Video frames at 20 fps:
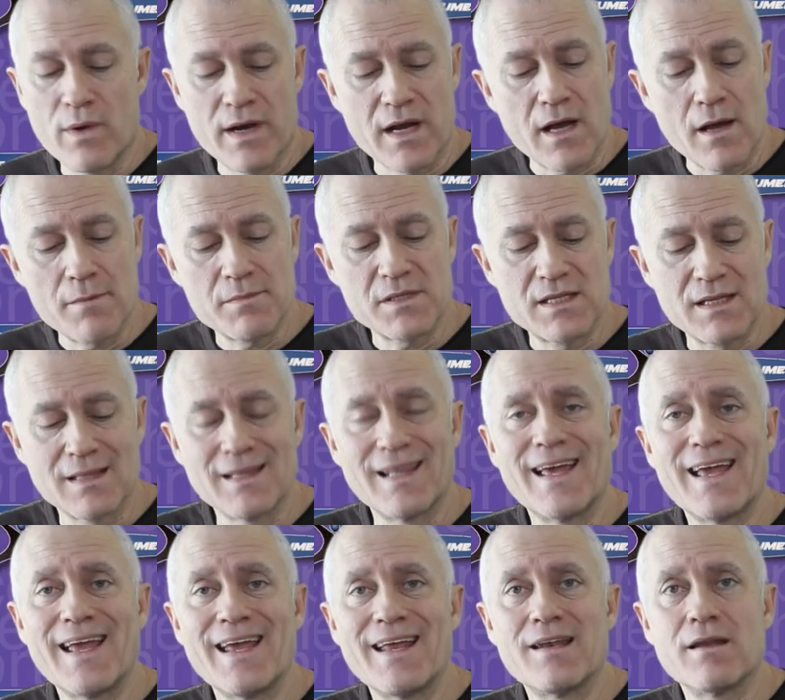uh, when it comes to
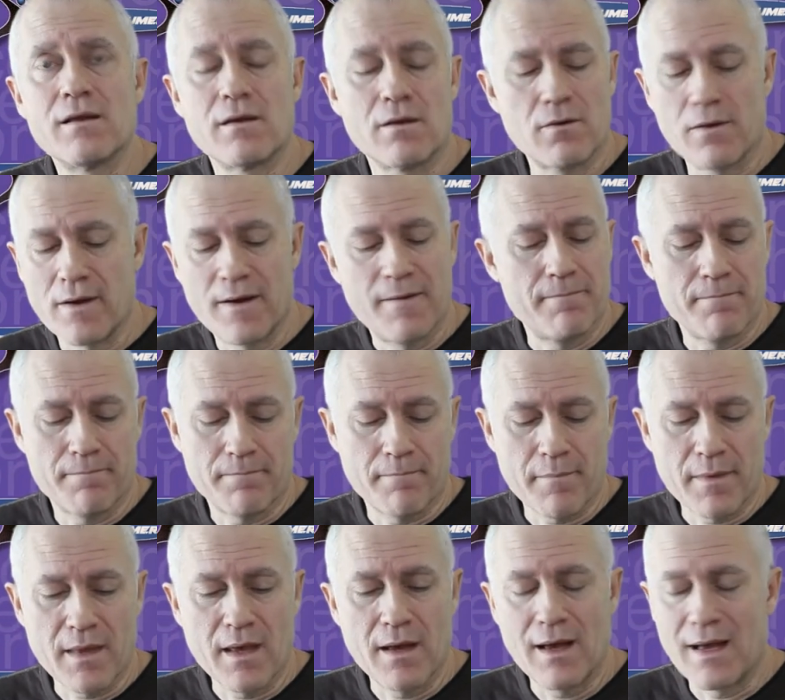lane or
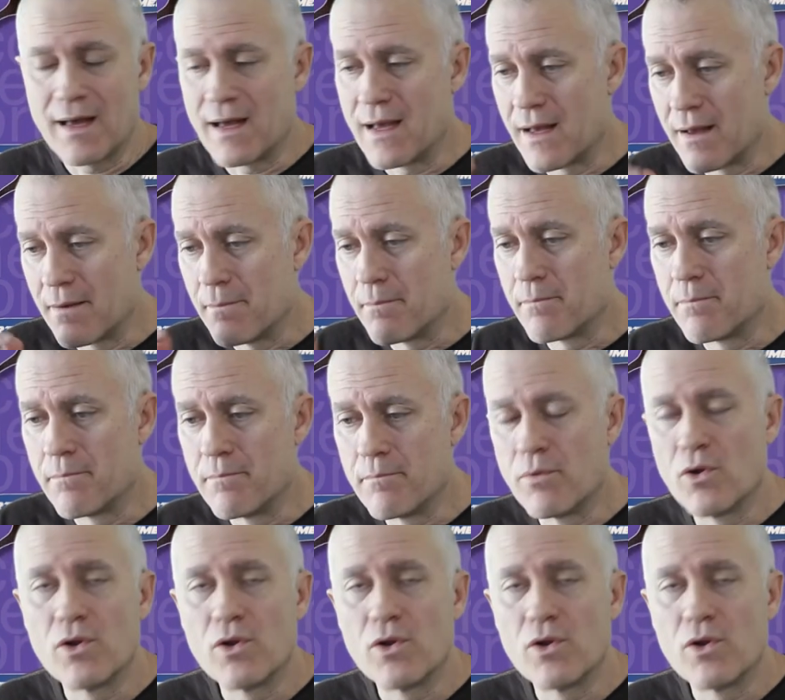um, uh,